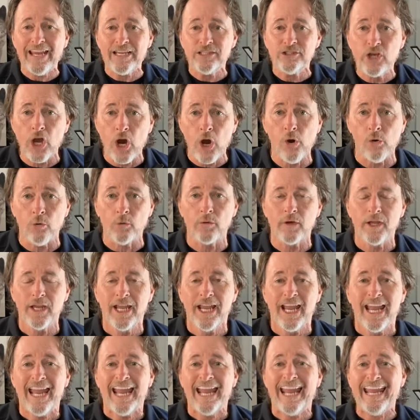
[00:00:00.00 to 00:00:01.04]
They
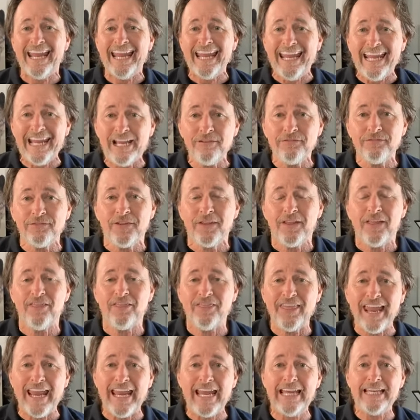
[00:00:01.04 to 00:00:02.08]
don't. If
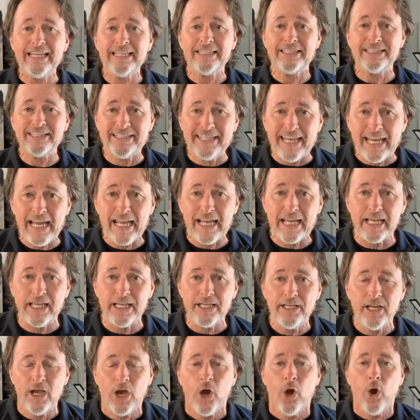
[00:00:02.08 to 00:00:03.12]
they
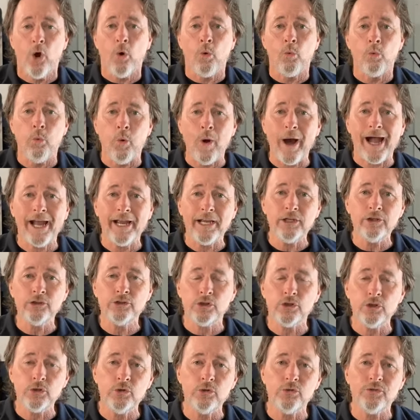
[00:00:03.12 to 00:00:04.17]
did, why
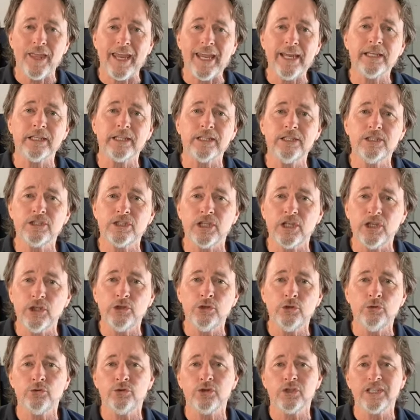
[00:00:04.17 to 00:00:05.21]
do they
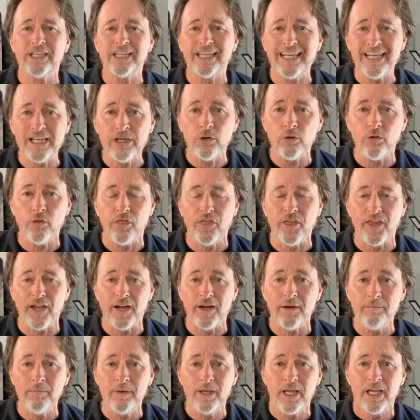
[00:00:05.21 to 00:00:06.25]
continue to kill
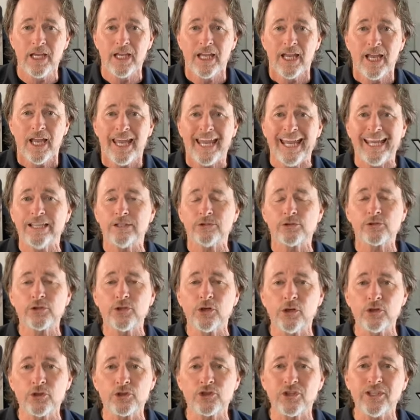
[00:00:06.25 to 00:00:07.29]
them and
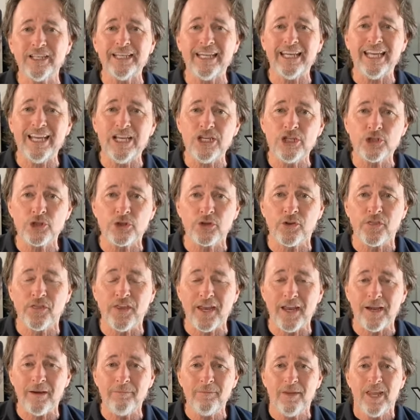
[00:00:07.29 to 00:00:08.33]
seriously injure
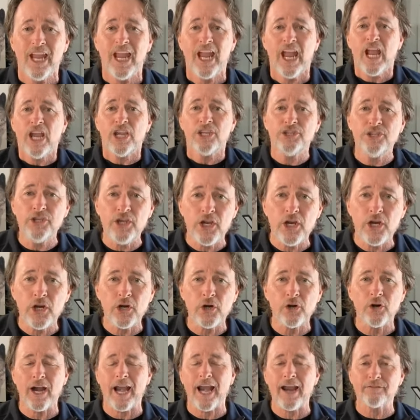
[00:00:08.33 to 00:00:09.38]
them
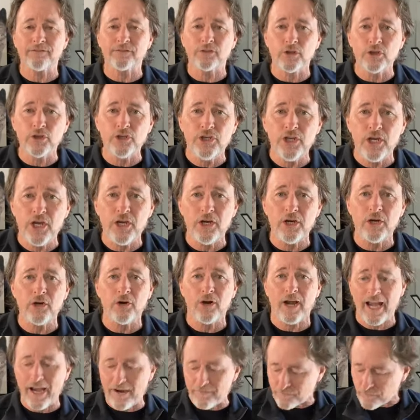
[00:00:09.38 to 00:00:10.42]
year after
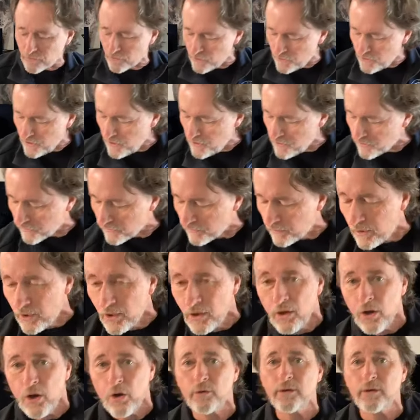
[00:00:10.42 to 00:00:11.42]
year after year?